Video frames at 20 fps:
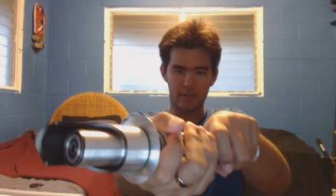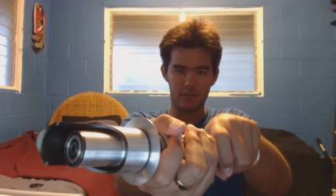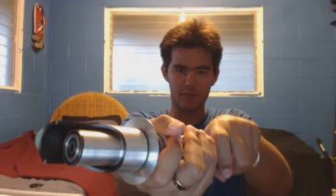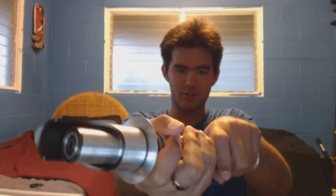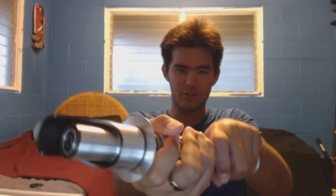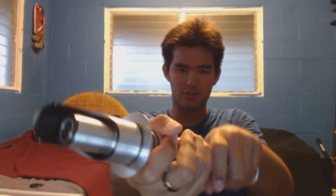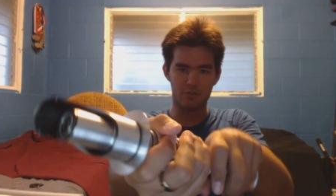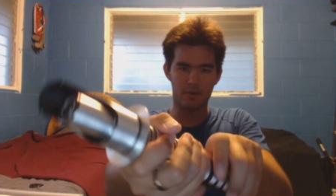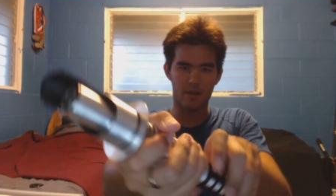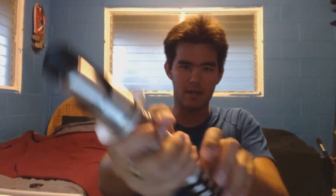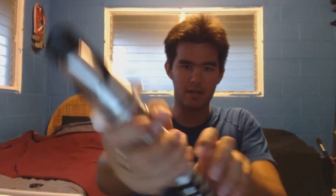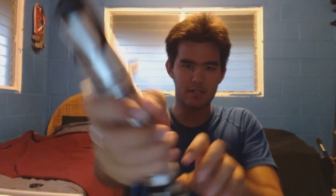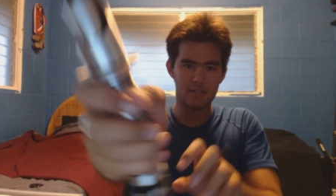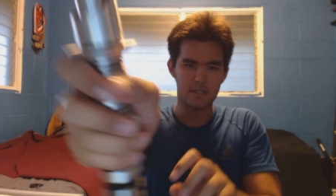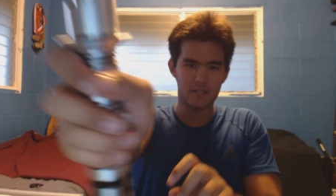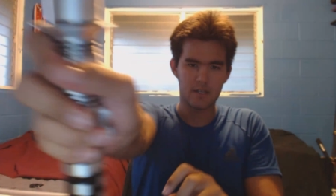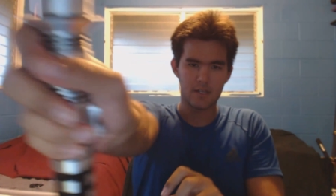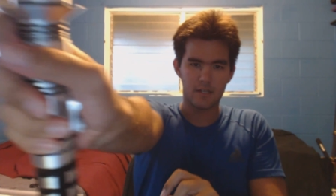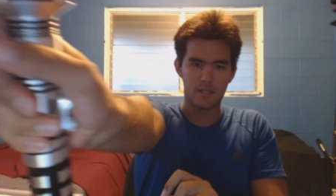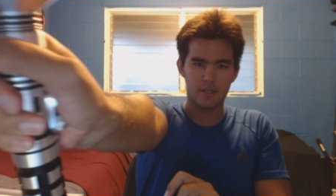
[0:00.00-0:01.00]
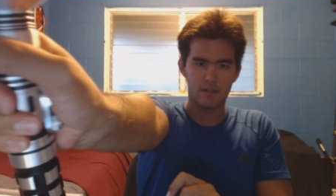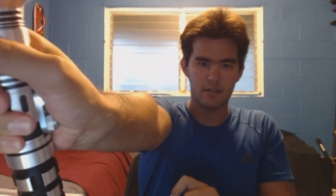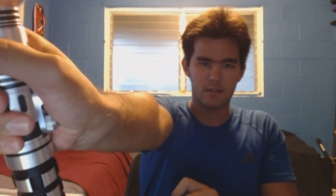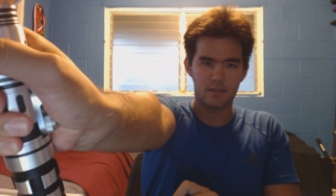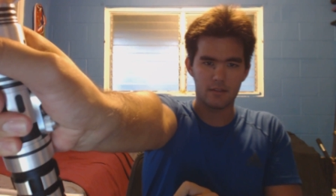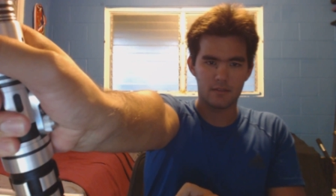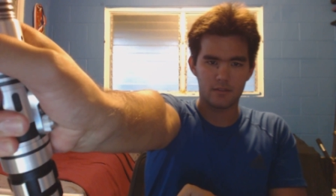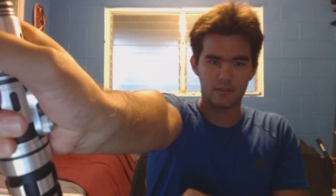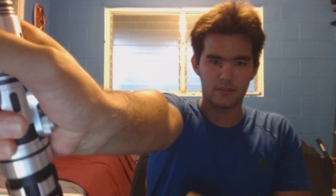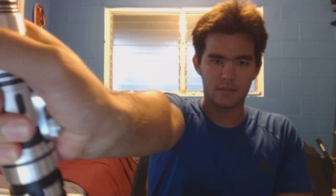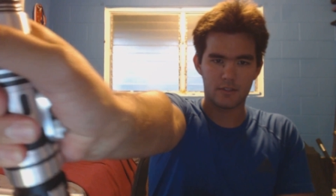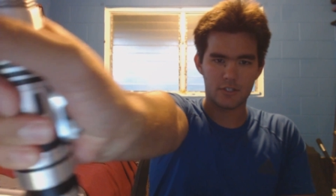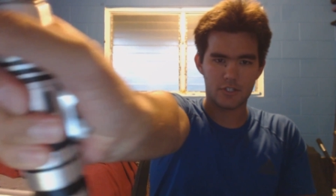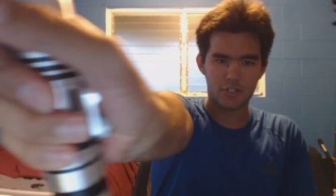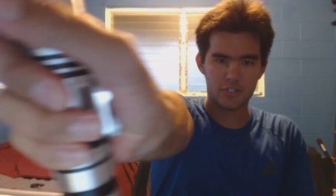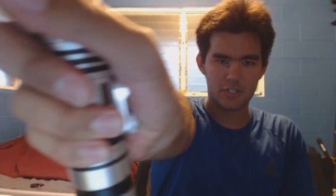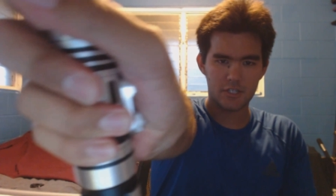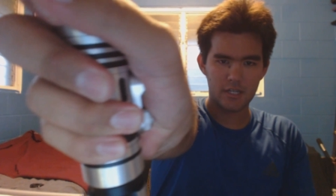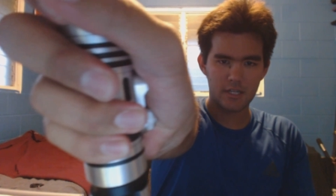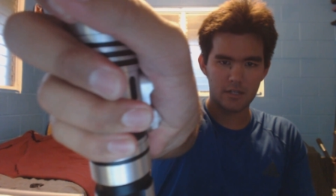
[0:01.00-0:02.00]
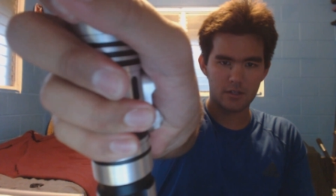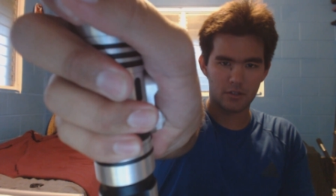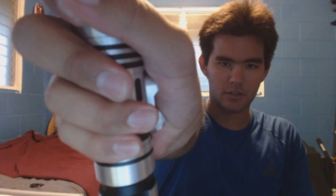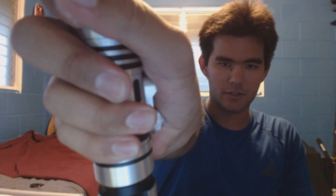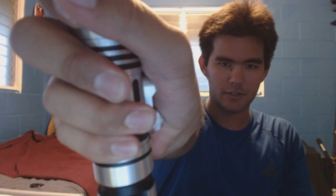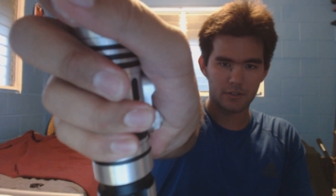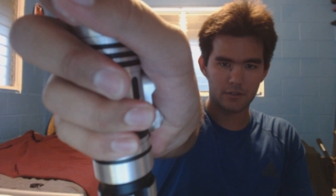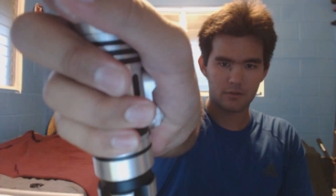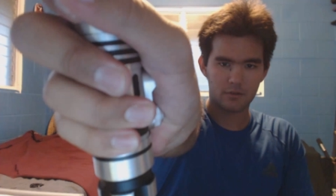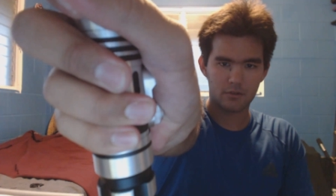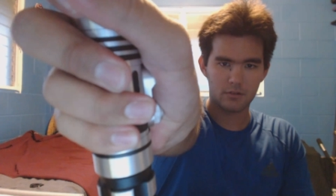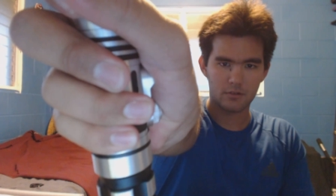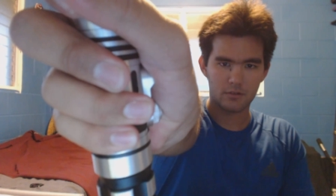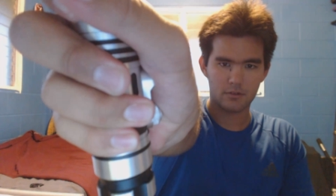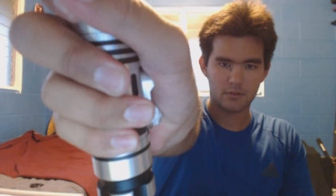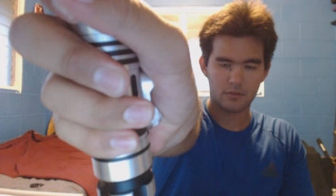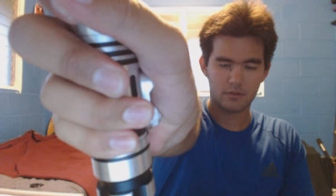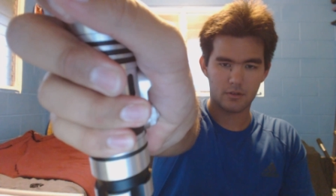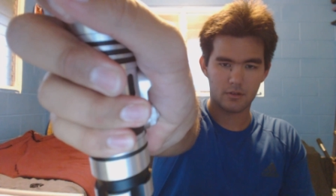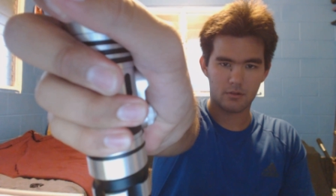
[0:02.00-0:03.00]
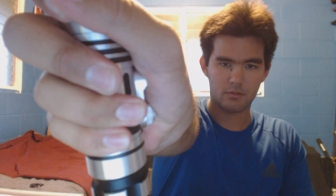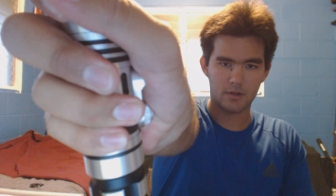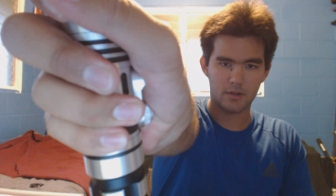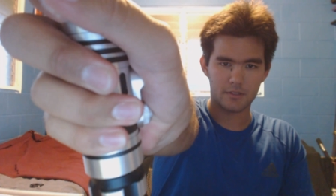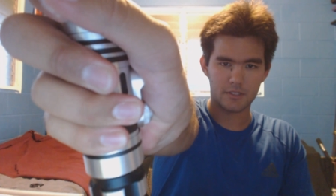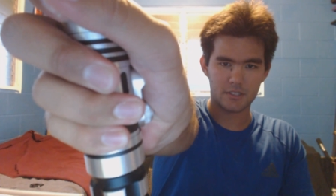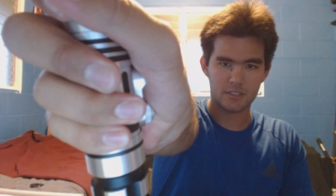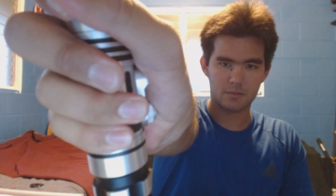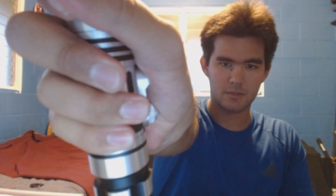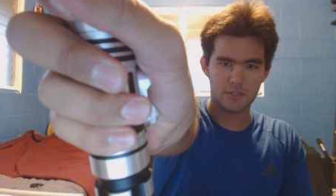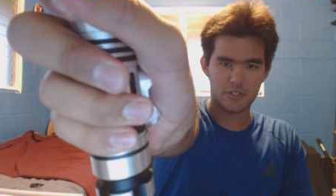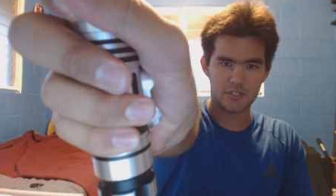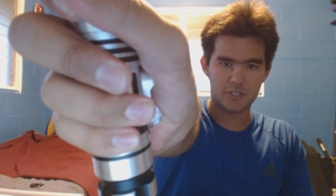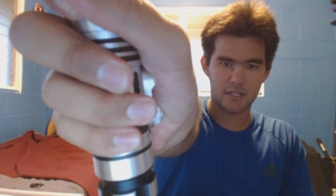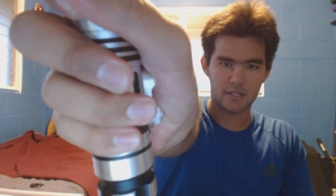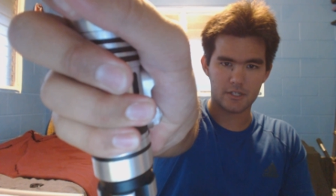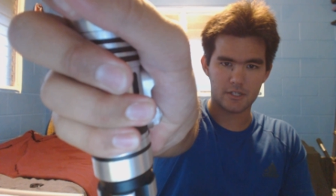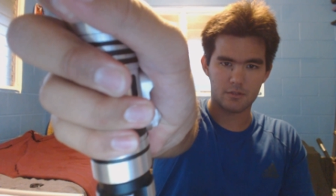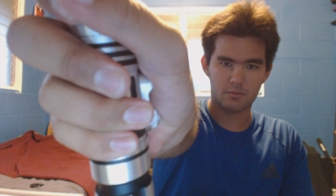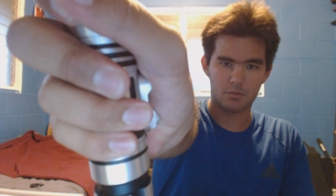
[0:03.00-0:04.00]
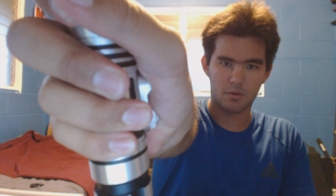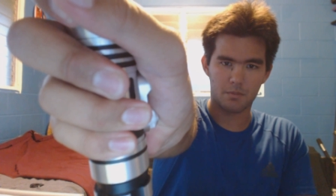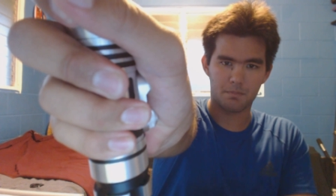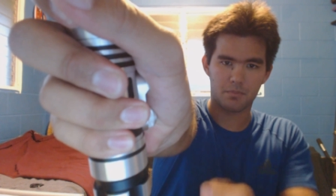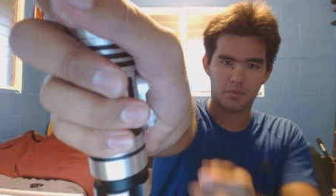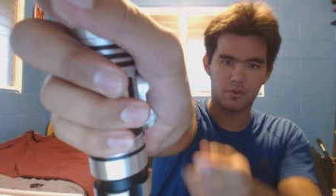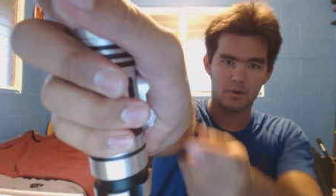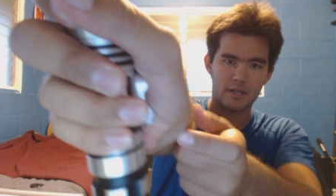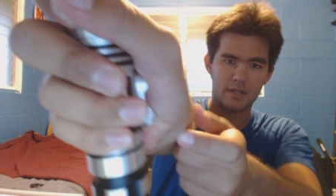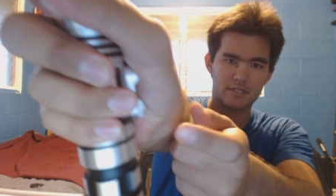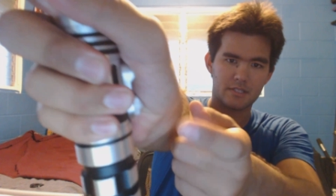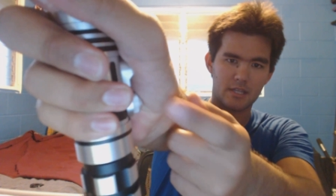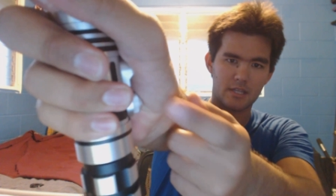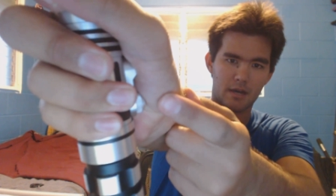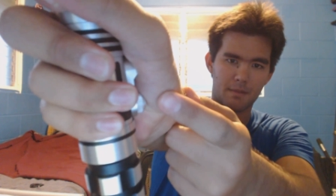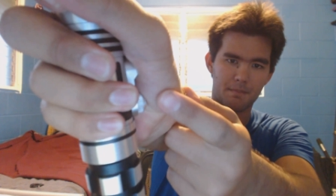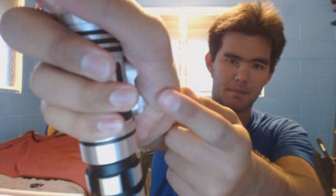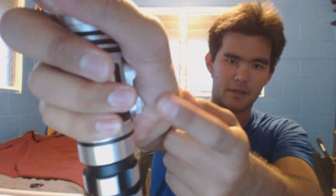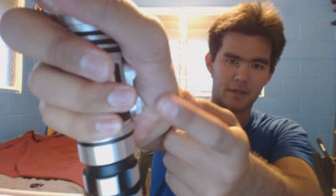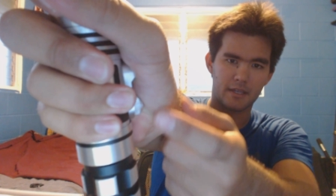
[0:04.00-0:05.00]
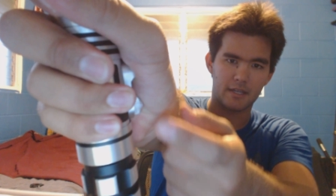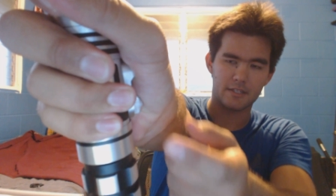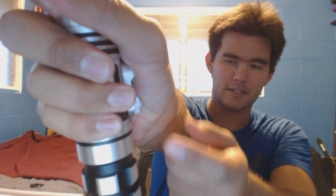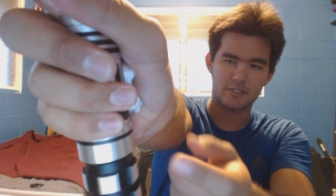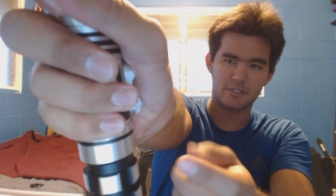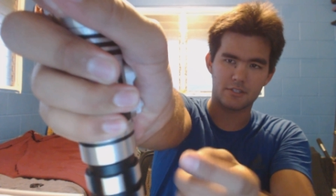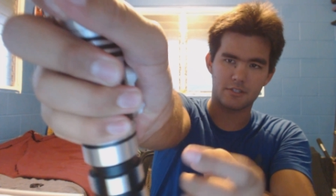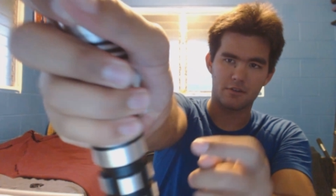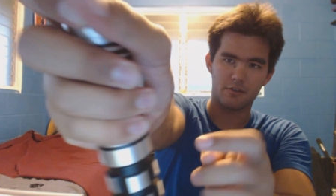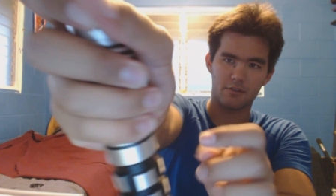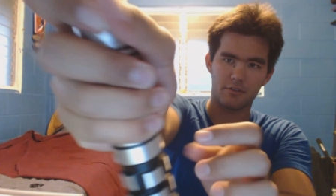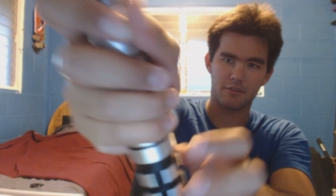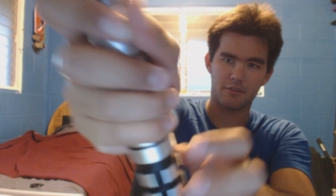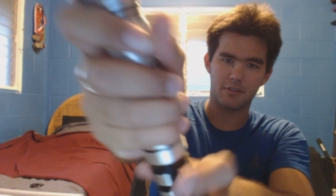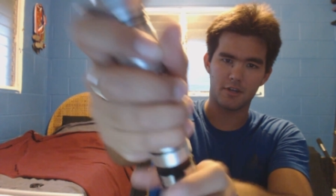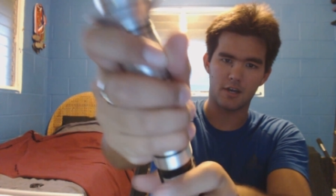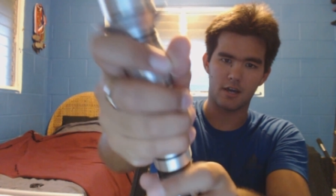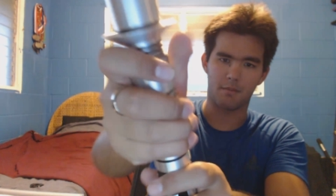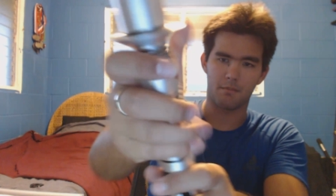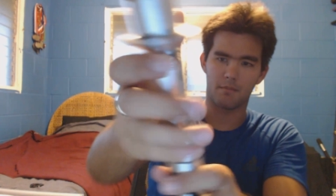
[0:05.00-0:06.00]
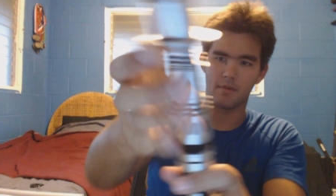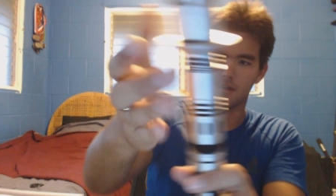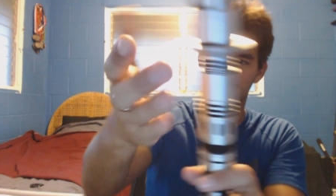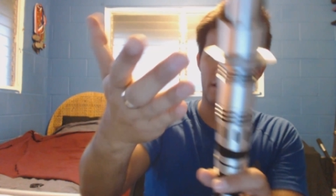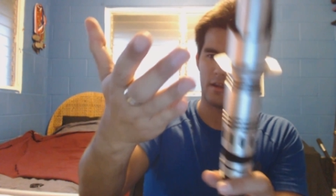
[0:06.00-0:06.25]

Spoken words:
in their strikes, the shield around the switch section will press up against your thumb.